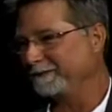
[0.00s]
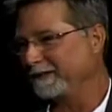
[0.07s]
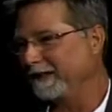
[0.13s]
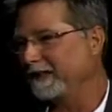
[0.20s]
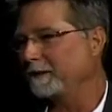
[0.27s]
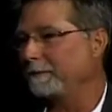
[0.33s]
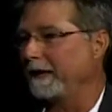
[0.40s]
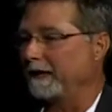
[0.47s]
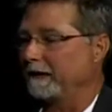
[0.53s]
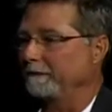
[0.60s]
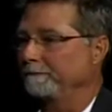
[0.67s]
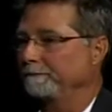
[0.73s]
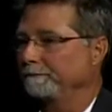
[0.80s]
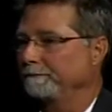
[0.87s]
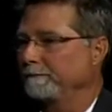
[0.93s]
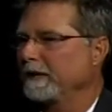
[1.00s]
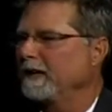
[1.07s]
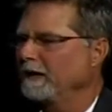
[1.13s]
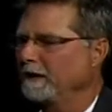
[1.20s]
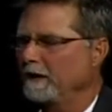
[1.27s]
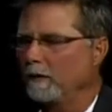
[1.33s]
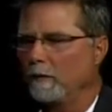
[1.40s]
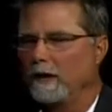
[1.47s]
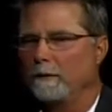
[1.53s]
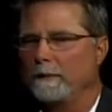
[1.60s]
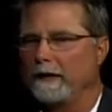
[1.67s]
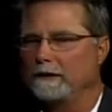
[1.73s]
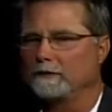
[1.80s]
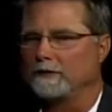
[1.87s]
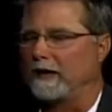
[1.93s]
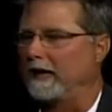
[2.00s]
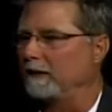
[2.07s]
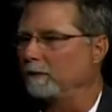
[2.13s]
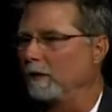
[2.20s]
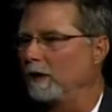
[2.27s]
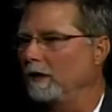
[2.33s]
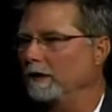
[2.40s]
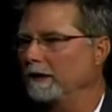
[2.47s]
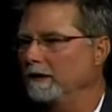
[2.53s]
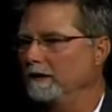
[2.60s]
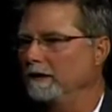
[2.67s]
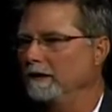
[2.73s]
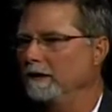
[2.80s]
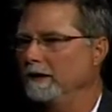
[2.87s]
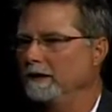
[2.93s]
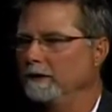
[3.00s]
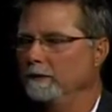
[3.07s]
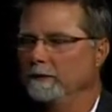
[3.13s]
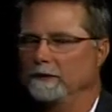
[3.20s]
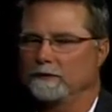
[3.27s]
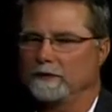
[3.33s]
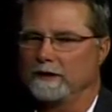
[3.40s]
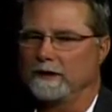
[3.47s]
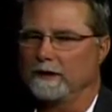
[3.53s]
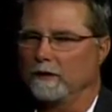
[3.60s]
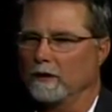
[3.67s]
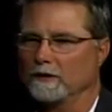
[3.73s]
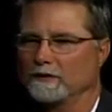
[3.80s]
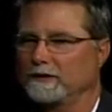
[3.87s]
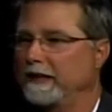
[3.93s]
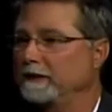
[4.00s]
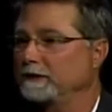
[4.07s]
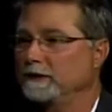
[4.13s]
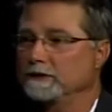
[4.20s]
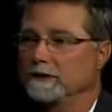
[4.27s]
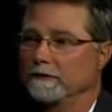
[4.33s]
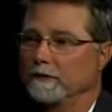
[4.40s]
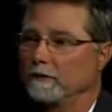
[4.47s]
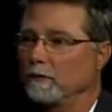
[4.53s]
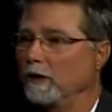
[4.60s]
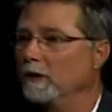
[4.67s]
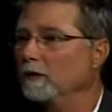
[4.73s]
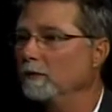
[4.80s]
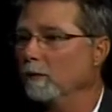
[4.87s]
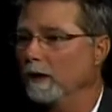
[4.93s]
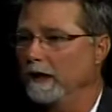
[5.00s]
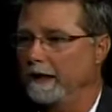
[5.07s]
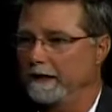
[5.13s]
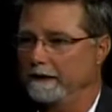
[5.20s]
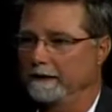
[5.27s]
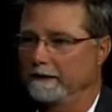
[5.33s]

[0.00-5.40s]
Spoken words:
Think about a well-made sidewalk that you would see, or sections of the roadway.